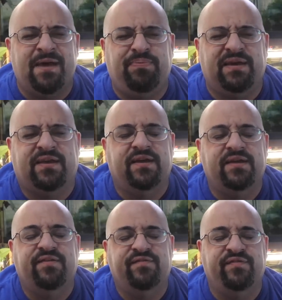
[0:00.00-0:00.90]
epic
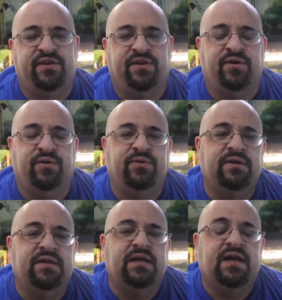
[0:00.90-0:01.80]
video,
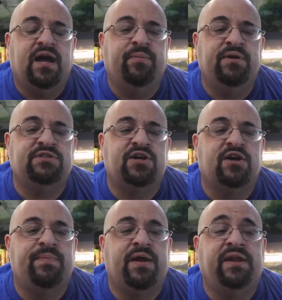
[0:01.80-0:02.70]
I'm going to
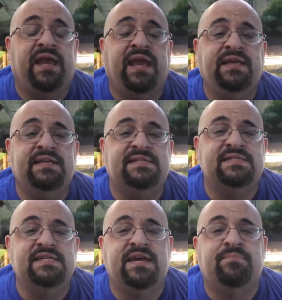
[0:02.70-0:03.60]
talk about
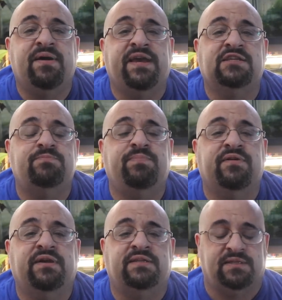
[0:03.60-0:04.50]
NEC and my
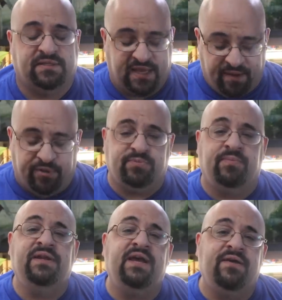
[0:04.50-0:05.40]
experiences, how much
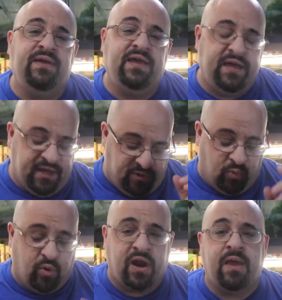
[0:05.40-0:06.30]
money I made,
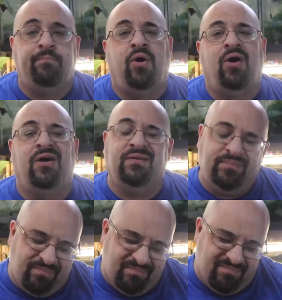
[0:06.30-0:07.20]
what I bought,
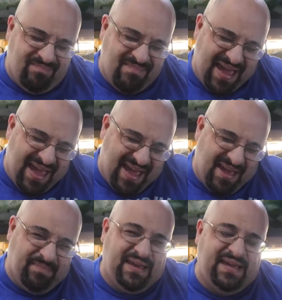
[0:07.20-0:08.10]

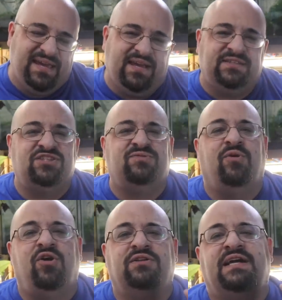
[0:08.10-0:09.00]
maybe a
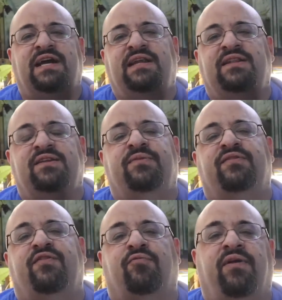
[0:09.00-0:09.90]
small, tiny little bit
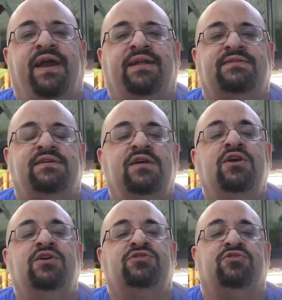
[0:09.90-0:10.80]
of a rant.
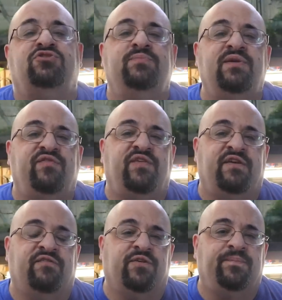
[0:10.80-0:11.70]
So do me a
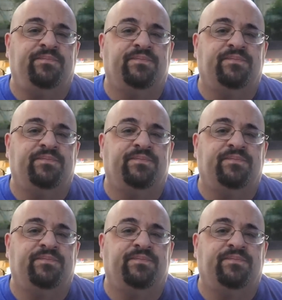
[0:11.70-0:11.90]
favor,